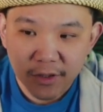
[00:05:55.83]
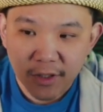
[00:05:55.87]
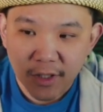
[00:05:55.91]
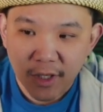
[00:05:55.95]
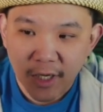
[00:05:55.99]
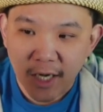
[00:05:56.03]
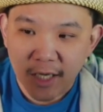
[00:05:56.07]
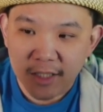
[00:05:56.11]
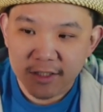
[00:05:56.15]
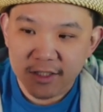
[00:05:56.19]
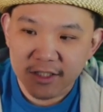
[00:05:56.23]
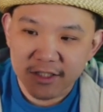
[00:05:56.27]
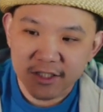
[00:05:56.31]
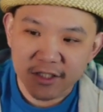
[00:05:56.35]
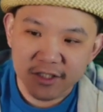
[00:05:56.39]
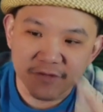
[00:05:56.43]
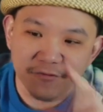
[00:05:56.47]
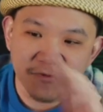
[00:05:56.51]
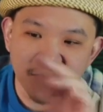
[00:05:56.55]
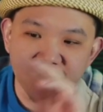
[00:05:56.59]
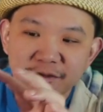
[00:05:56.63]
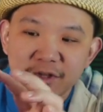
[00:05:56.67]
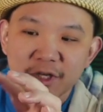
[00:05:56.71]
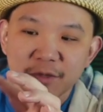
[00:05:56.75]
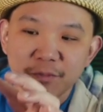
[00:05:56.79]
uh, this is
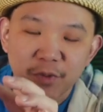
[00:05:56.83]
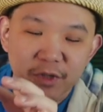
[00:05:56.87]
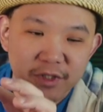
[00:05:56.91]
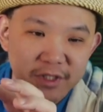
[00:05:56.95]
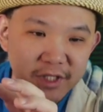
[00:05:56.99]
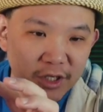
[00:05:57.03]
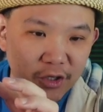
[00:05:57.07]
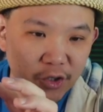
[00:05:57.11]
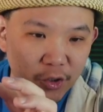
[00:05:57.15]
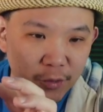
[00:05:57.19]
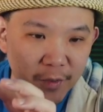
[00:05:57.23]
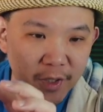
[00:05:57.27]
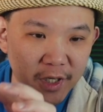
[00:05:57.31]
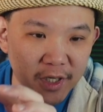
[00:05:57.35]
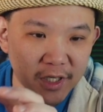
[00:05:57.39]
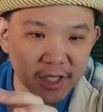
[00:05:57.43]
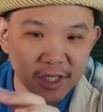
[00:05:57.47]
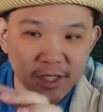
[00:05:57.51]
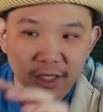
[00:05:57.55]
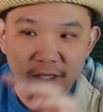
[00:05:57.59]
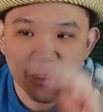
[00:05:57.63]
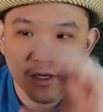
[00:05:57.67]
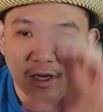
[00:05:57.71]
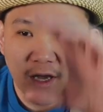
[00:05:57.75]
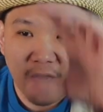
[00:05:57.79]
50%
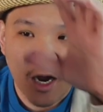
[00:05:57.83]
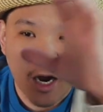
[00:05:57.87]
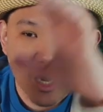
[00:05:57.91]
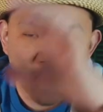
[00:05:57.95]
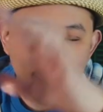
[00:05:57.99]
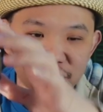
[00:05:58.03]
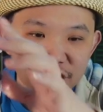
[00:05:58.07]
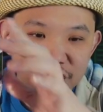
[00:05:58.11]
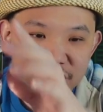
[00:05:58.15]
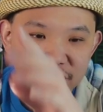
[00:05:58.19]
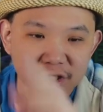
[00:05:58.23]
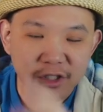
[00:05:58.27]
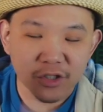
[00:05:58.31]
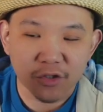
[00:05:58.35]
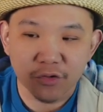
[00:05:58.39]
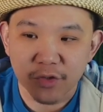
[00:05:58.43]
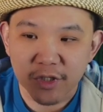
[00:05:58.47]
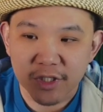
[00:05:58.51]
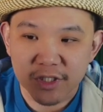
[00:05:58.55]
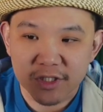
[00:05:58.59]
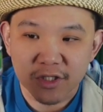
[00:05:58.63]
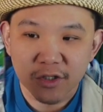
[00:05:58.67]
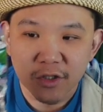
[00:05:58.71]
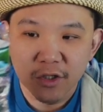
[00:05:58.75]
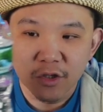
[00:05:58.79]
humidity, 100
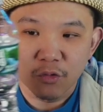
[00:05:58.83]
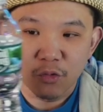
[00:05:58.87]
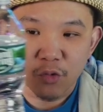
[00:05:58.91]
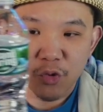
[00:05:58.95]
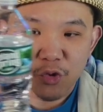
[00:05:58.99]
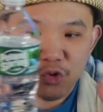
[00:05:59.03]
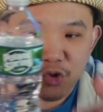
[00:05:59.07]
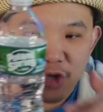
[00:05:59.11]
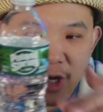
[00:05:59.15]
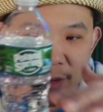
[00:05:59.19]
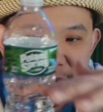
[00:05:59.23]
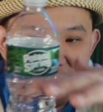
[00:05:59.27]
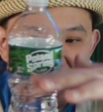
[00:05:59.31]
degrees. We drop